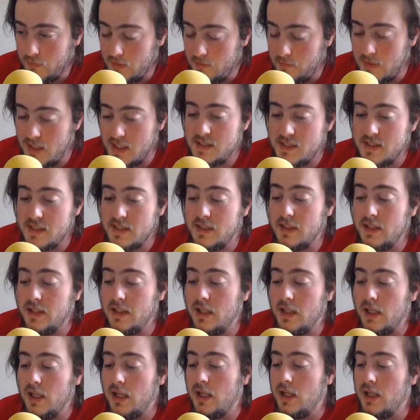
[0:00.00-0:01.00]

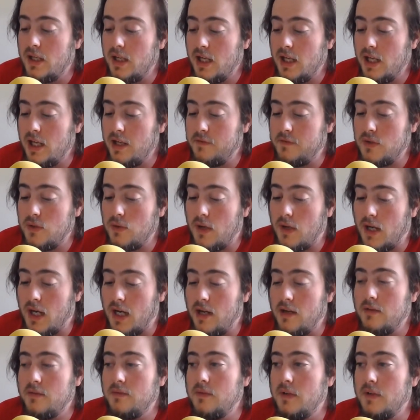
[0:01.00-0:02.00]
Basically, if you
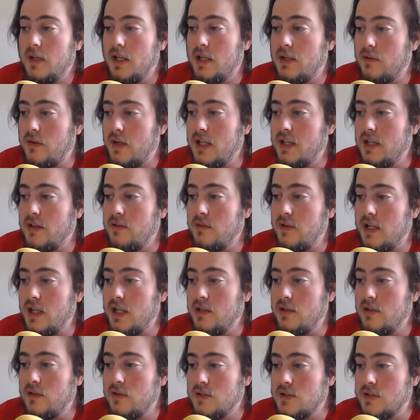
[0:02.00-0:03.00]
have a grade 3
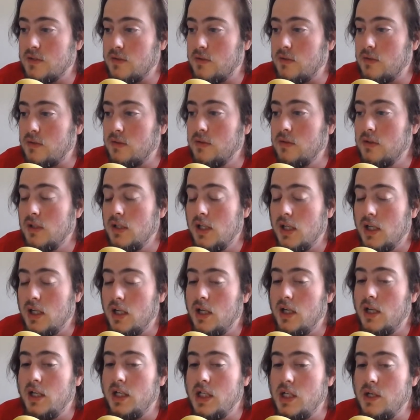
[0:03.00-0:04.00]
in your soul,
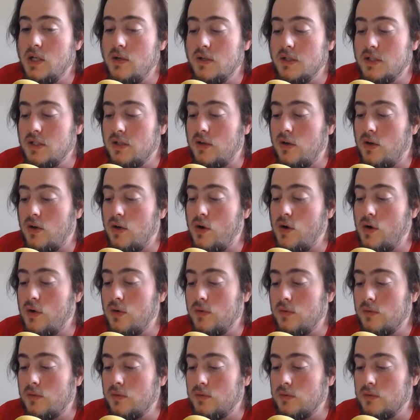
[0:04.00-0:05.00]
you get to
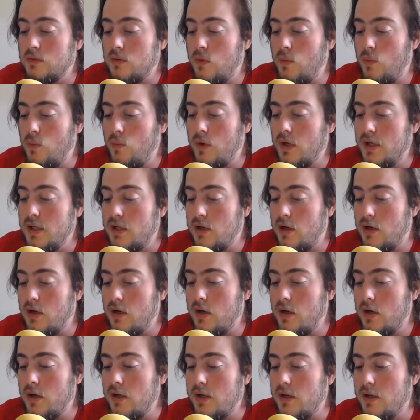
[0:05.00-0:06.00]
call 1
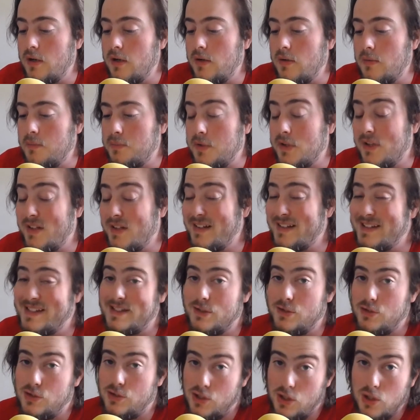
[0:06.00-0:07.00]
card
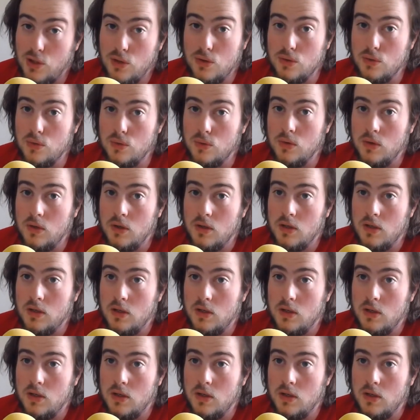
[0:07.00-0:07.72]
plus 2.